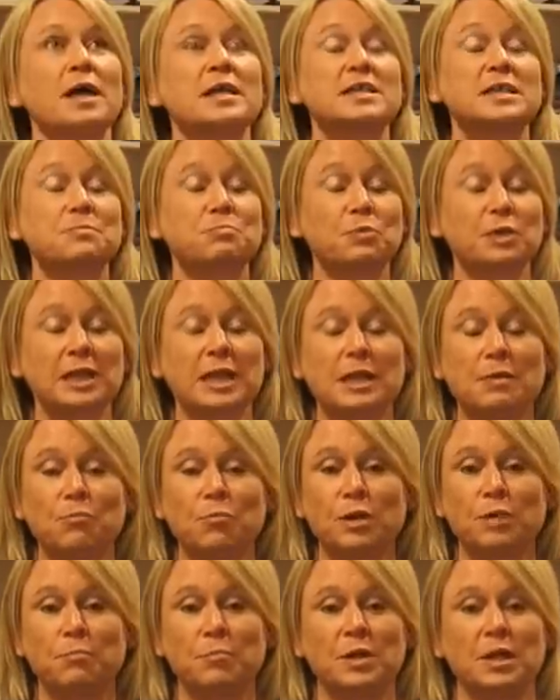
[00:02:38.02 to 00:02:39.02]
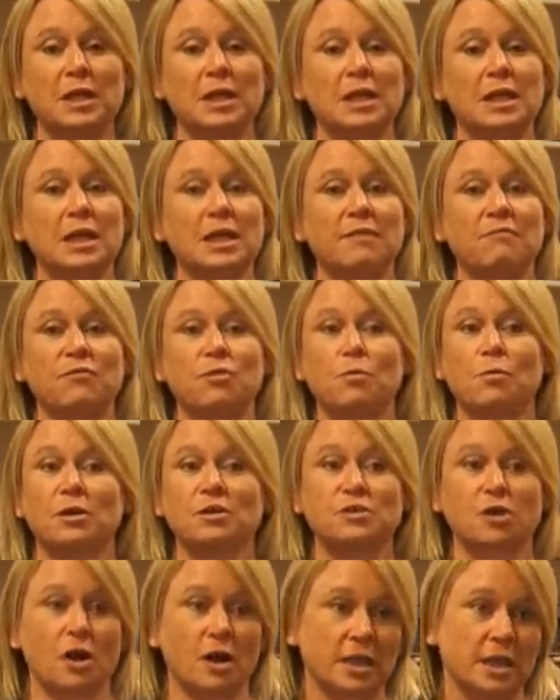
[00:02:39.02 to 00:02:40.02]
A spleen would be if you
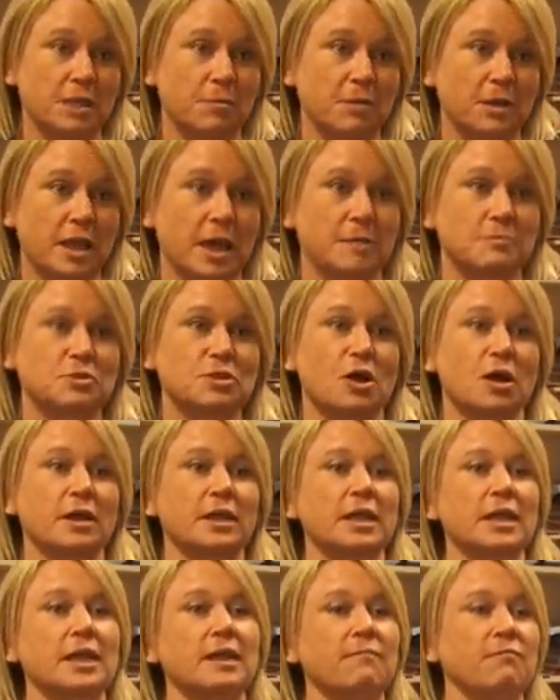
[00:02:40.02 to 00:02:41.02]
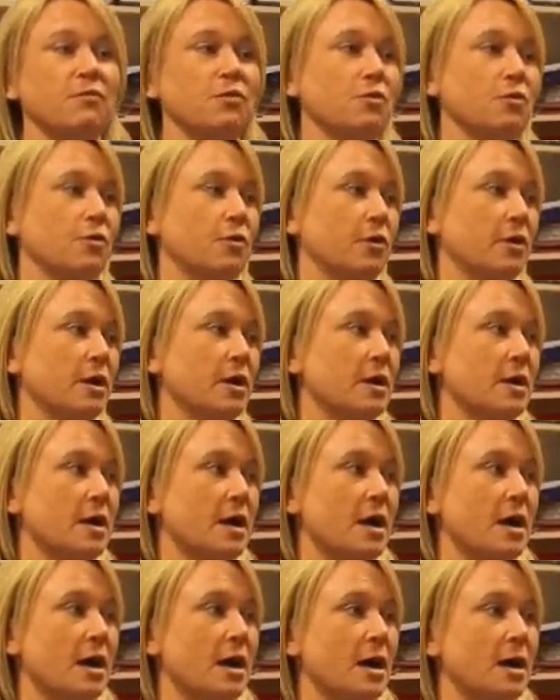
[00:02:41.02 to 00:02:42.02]
are talking while I'm talking, if you're
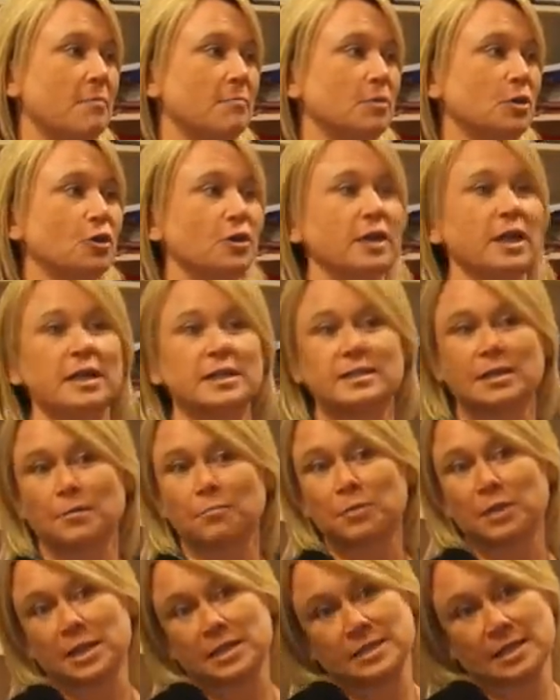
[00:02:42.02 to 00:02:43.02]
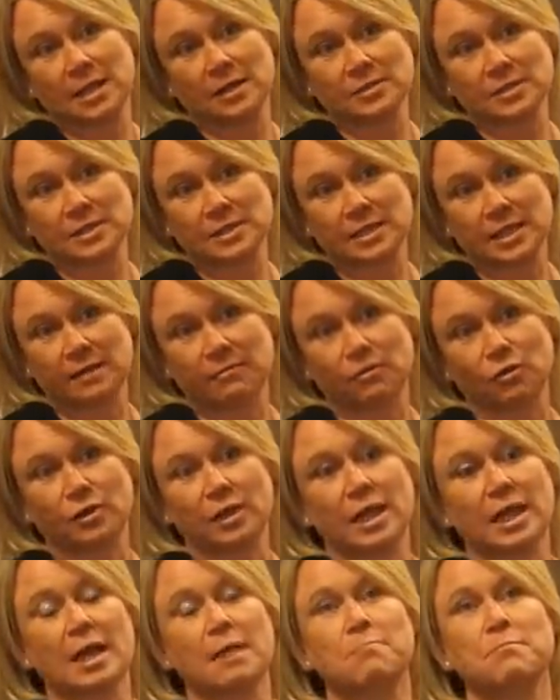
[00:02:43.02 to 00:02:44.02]
um, looking someplace else instead of
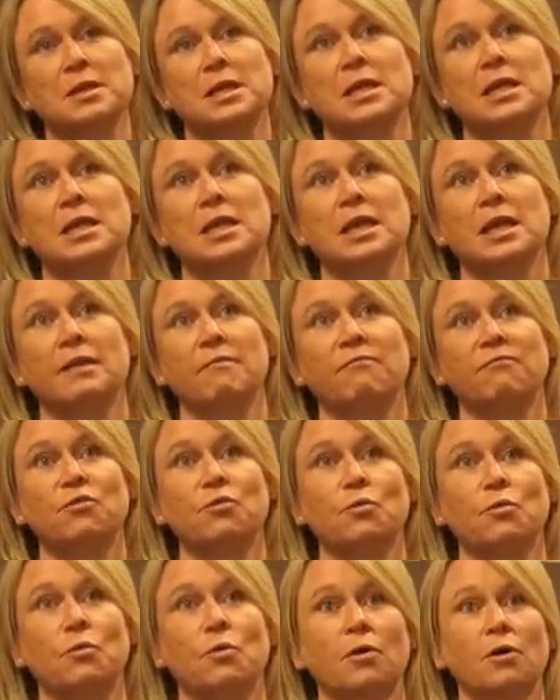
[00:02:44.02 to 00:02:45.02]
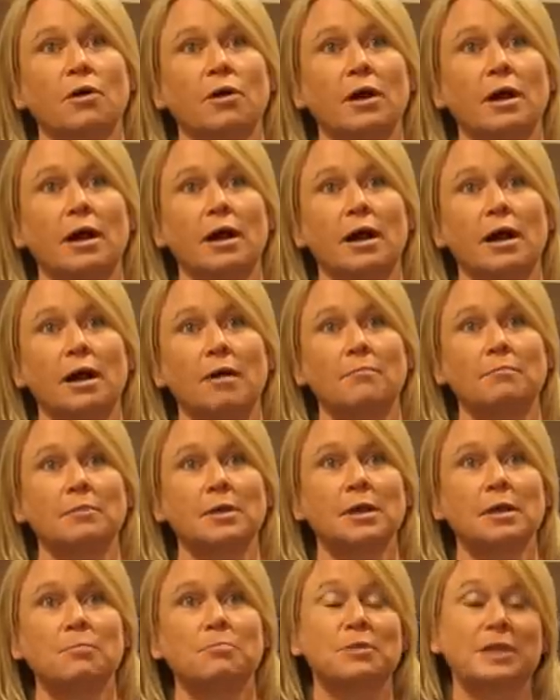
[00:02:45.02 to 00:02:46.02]
looking at me, if you're
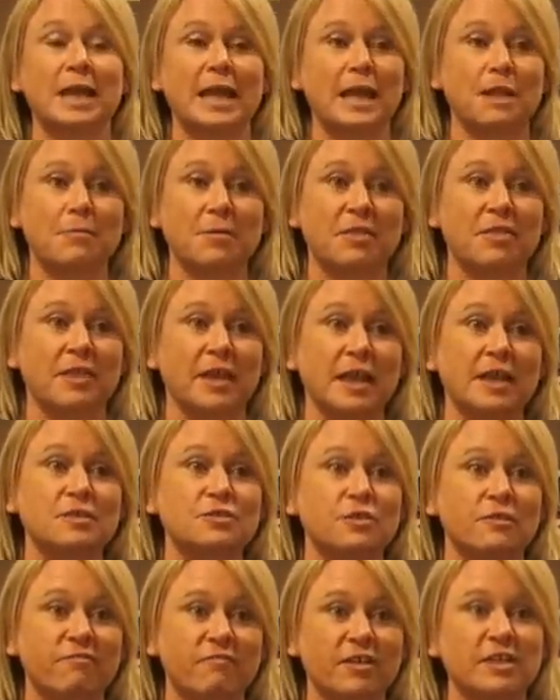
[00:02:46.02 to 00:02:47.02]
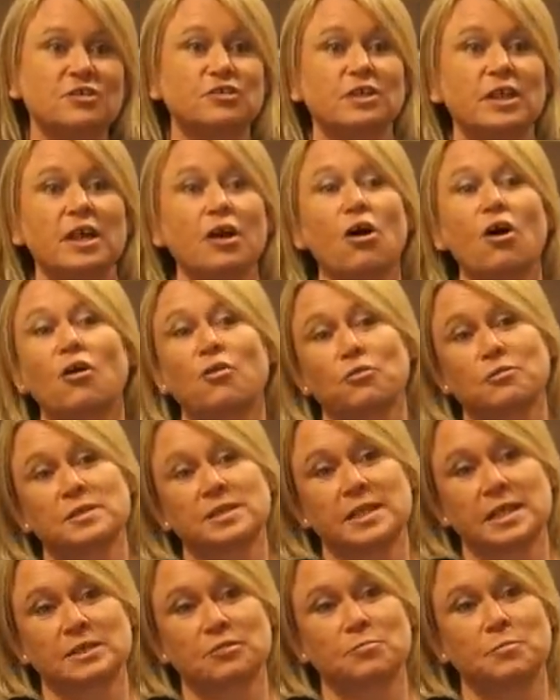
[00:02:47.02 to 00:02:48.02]
um, playing with things or fidgeting, all
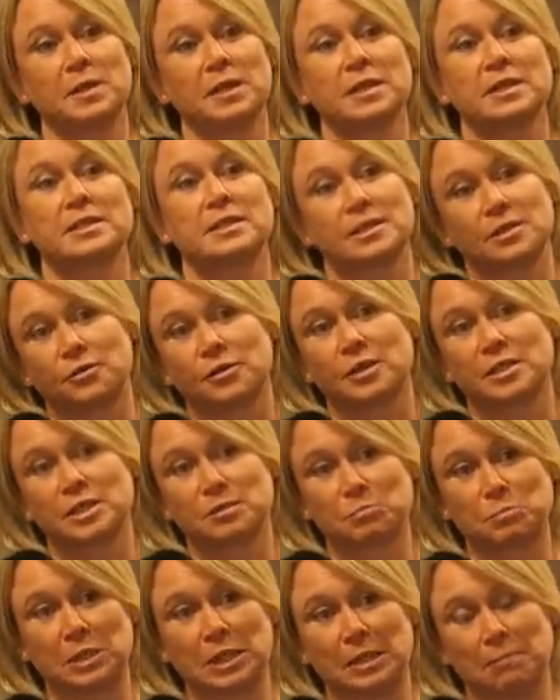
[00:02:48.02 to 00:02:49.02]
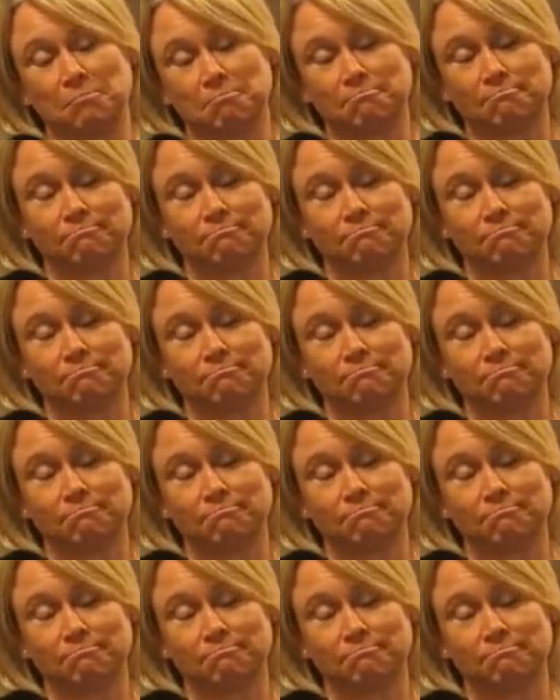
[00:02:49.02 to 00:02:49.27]
those things would be considered a spleen